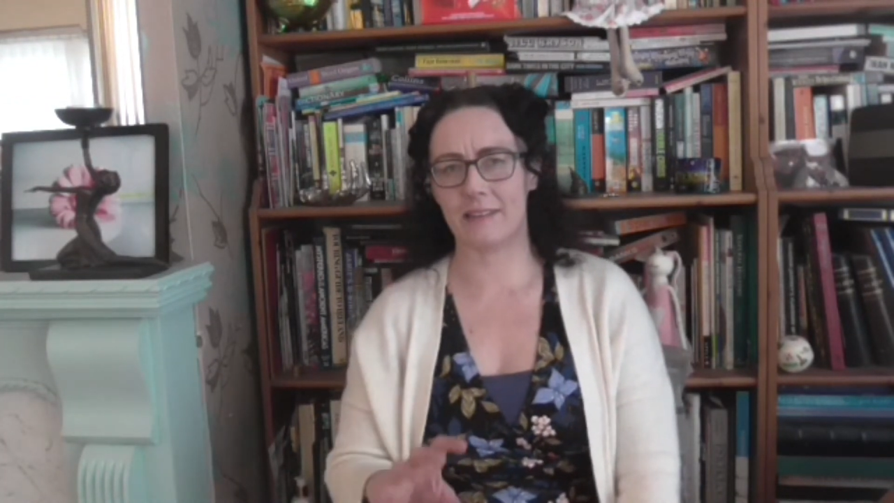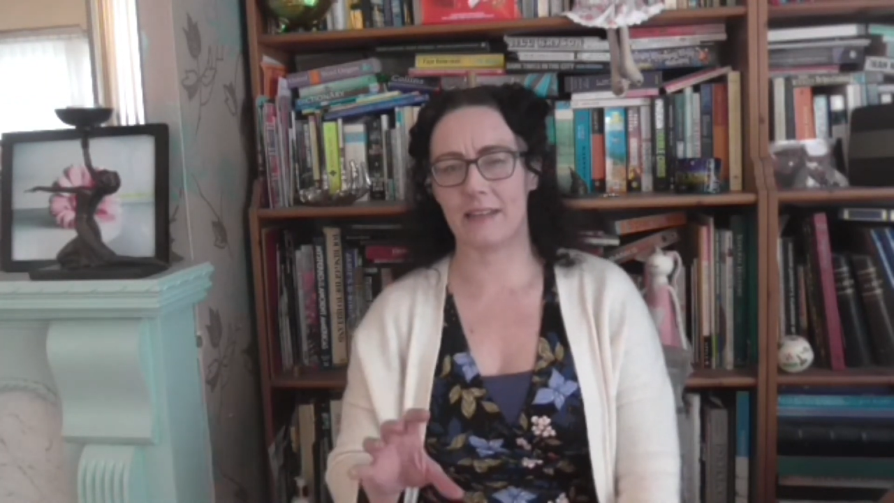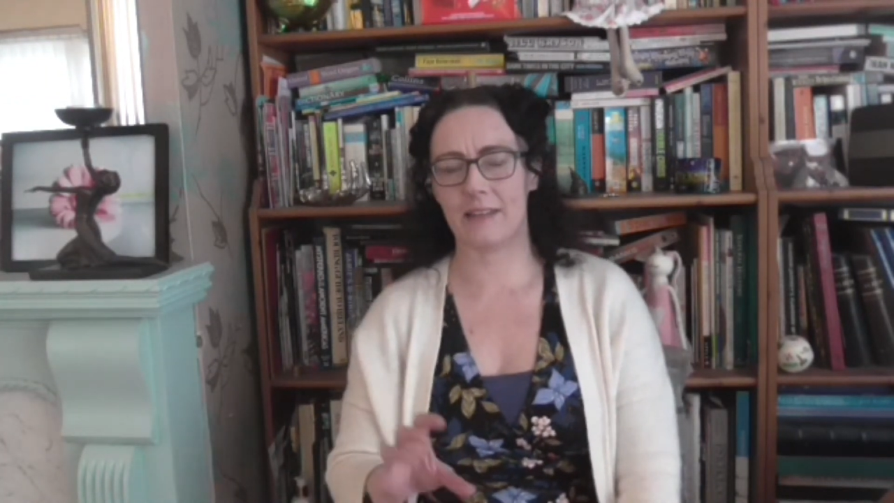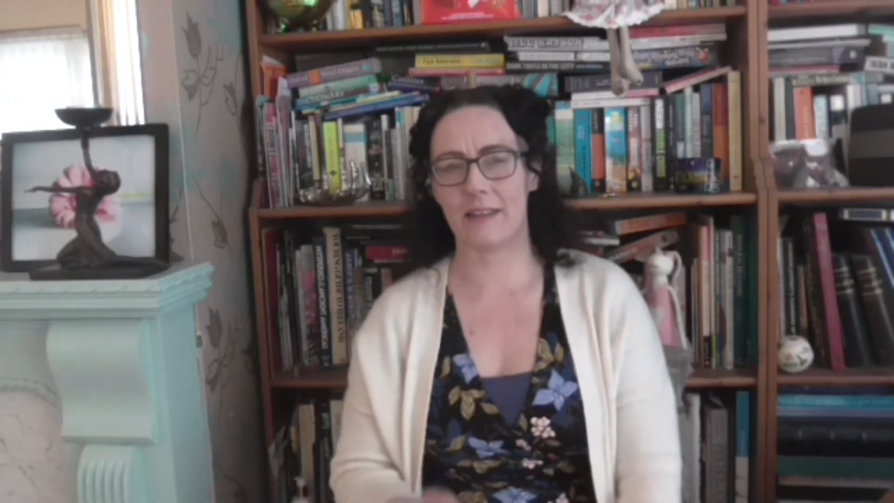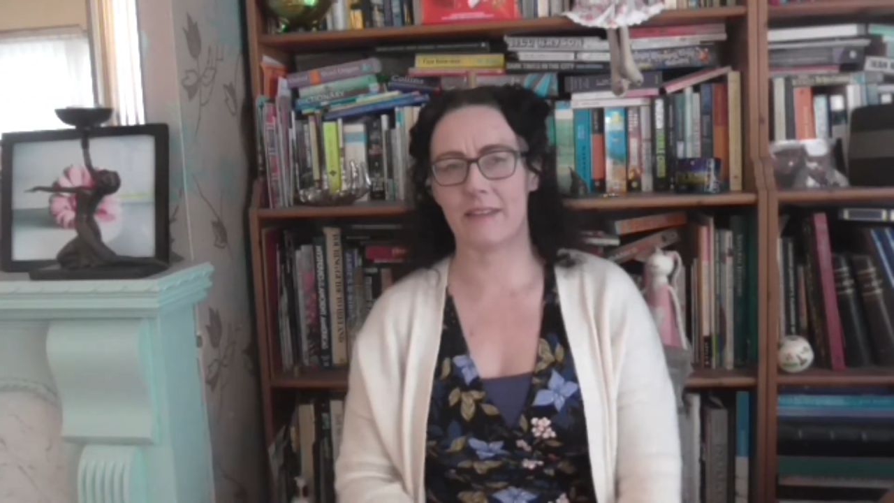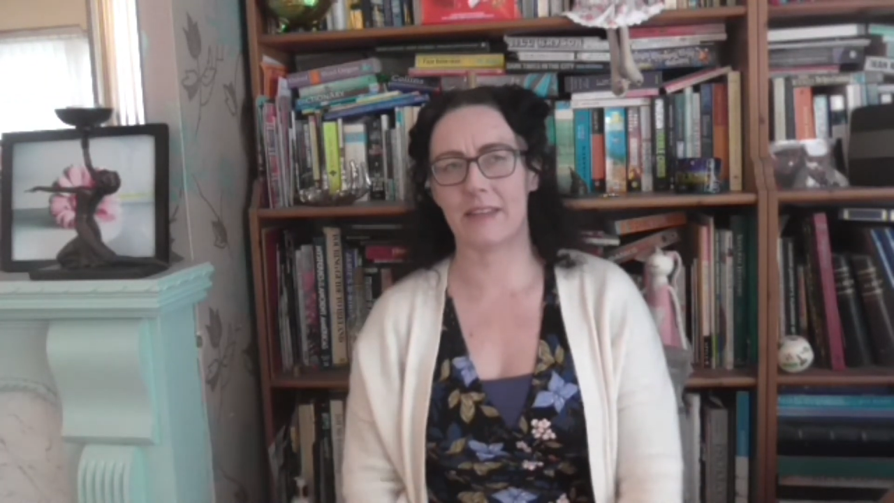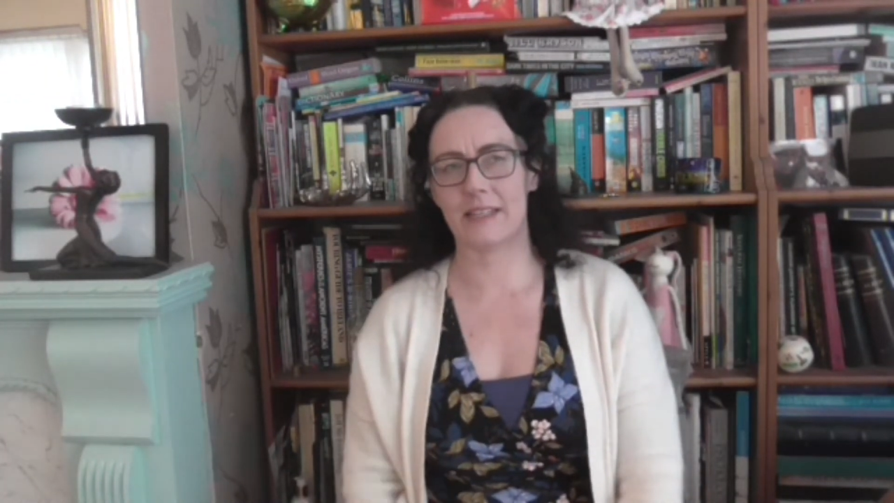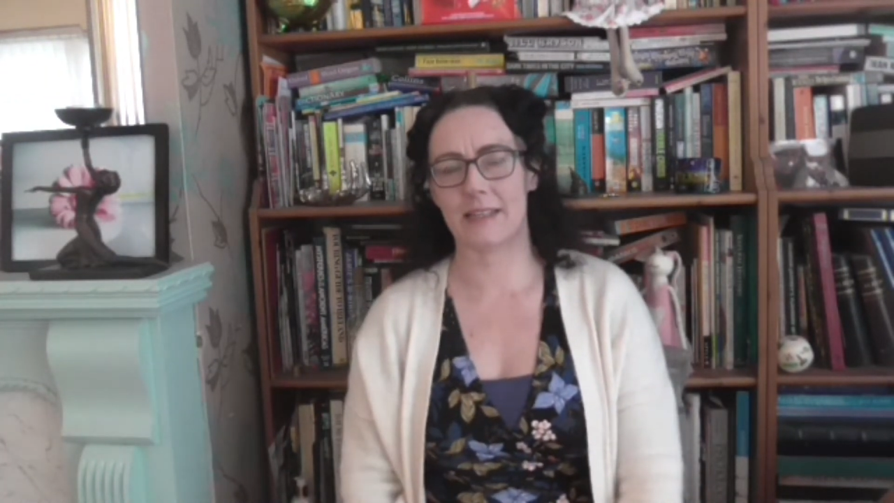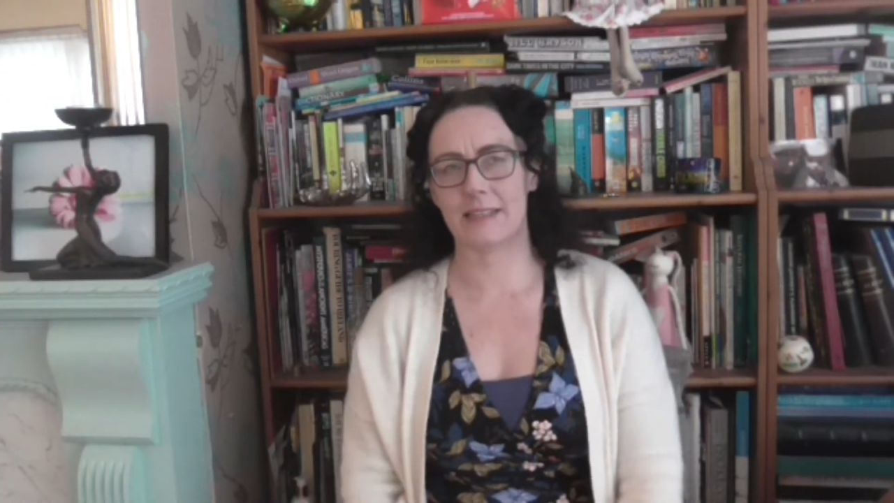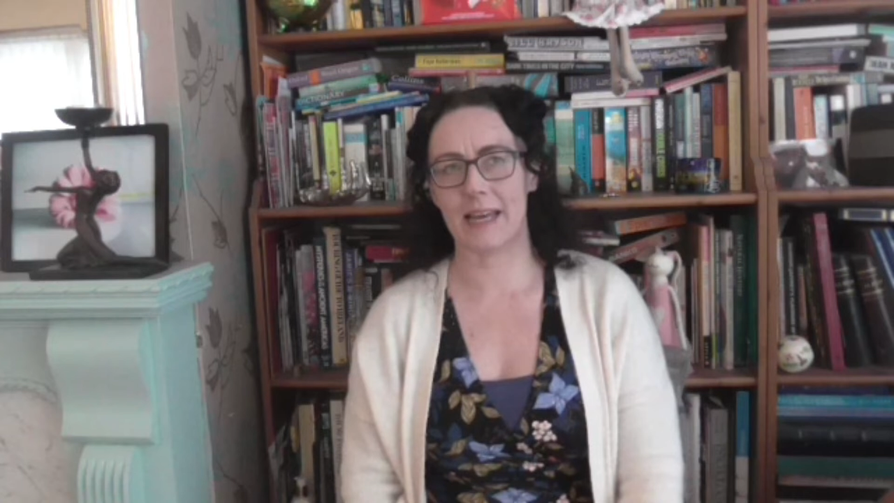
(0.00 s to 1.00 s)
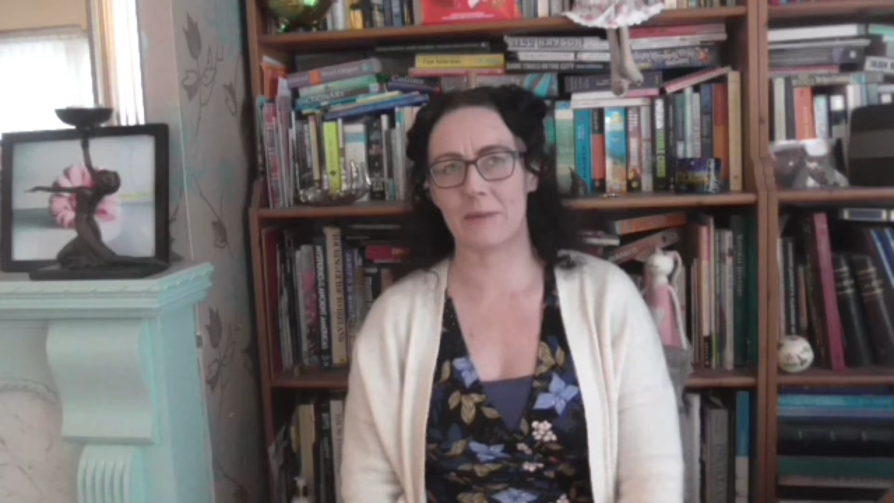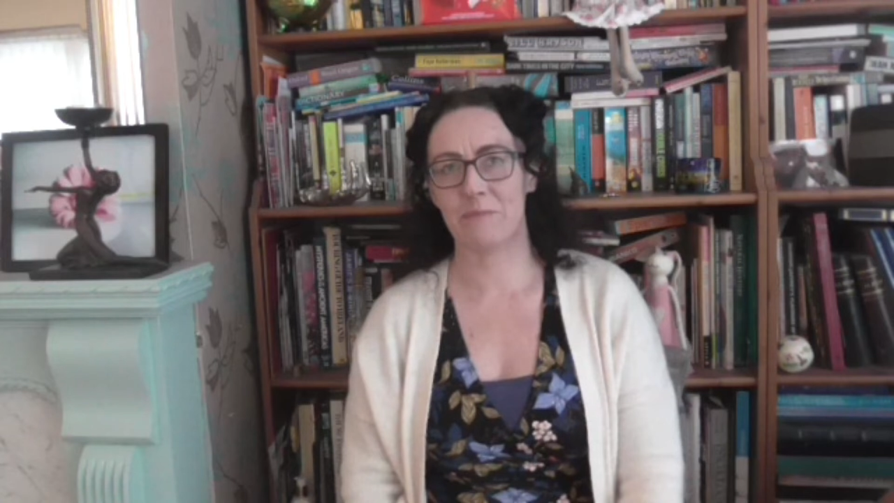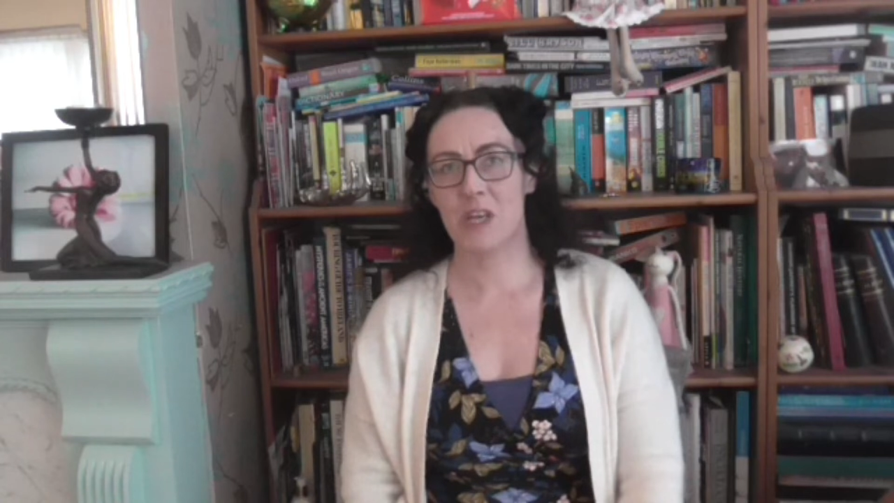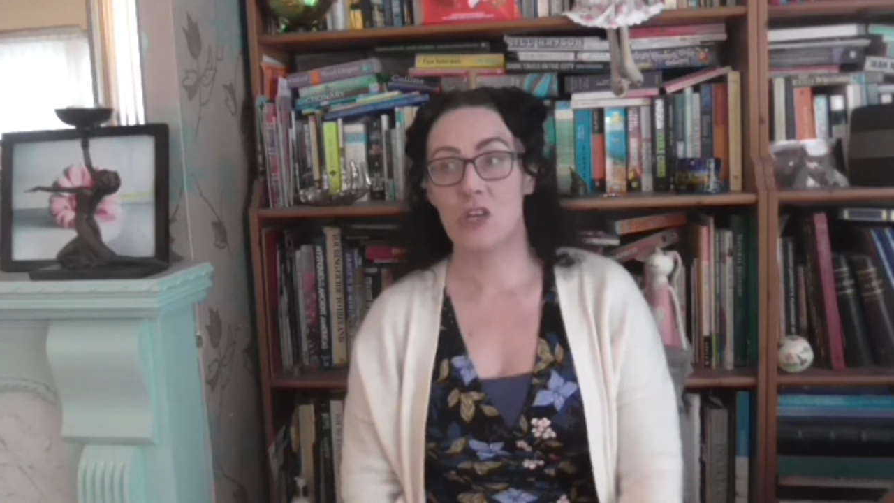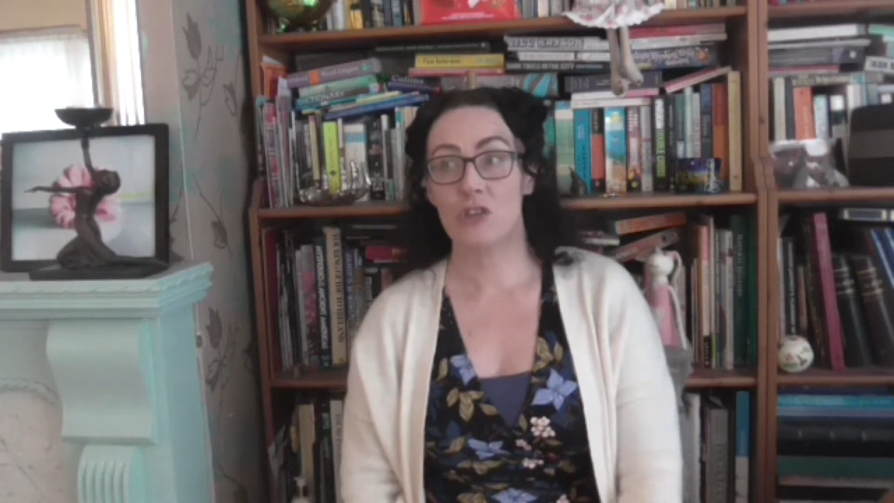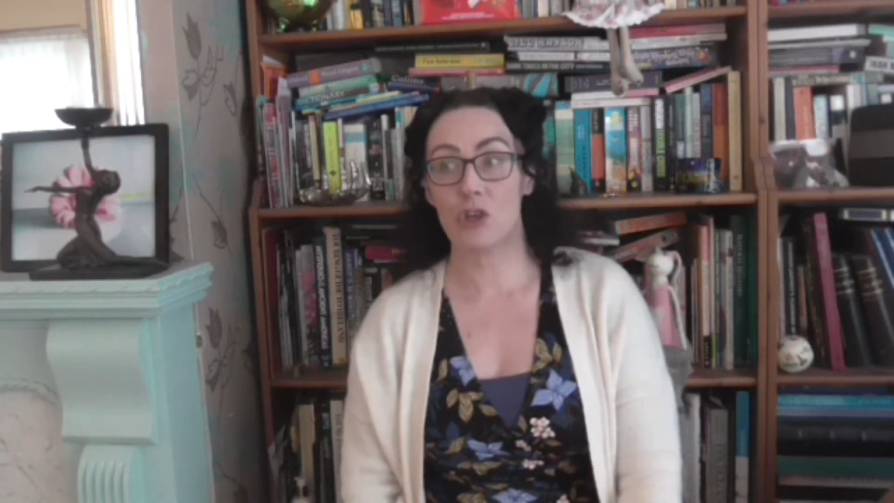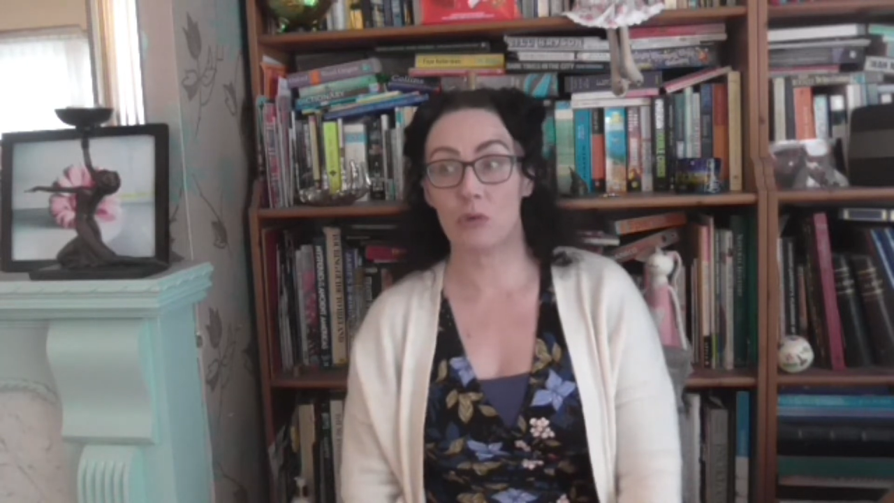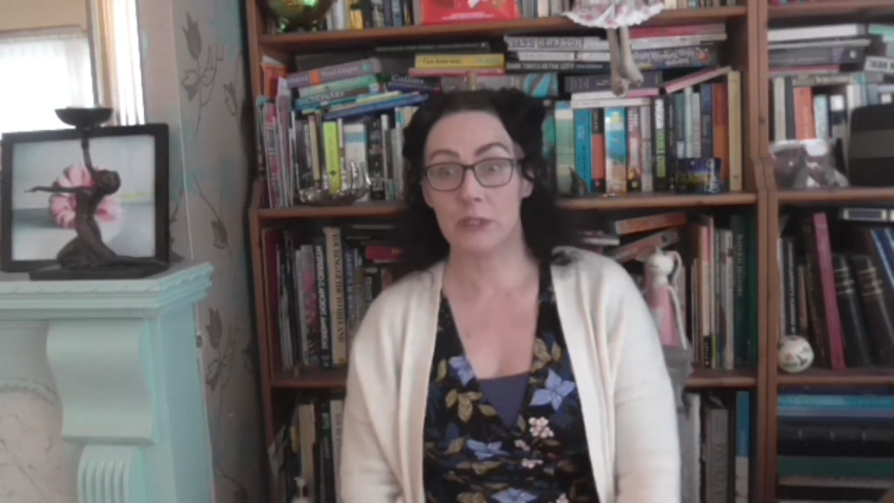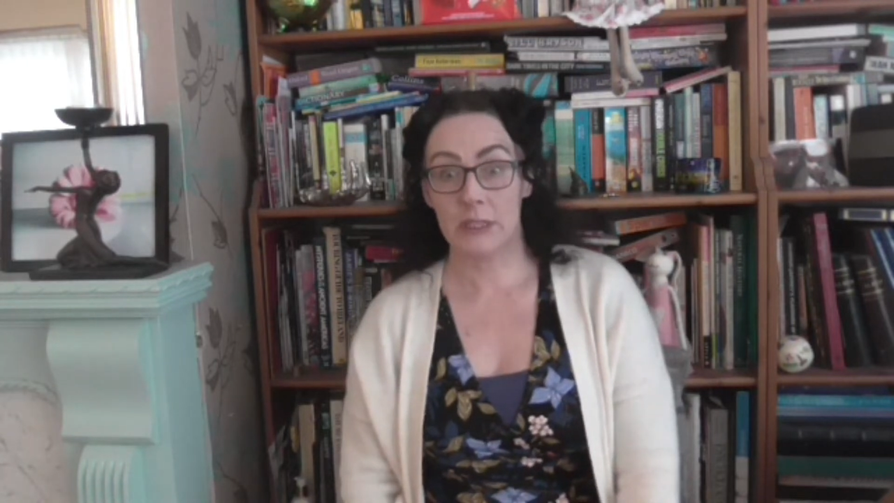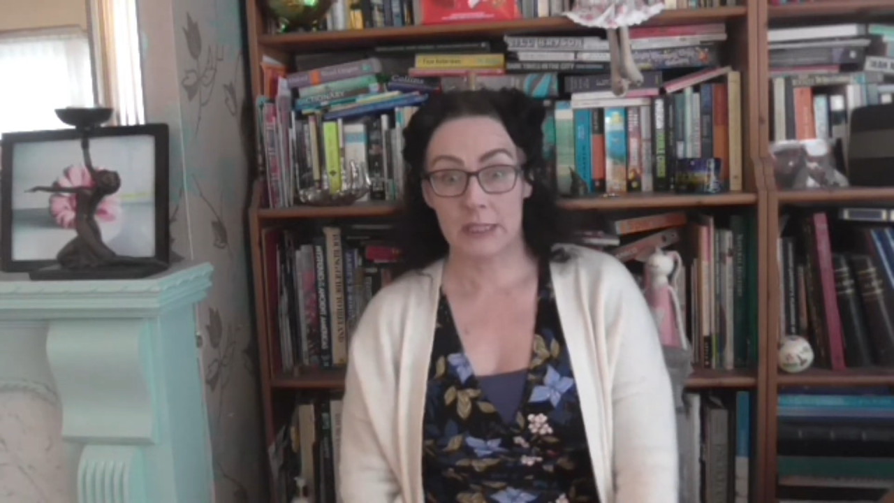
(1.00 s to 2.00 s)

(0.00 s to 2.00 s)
and things like that. So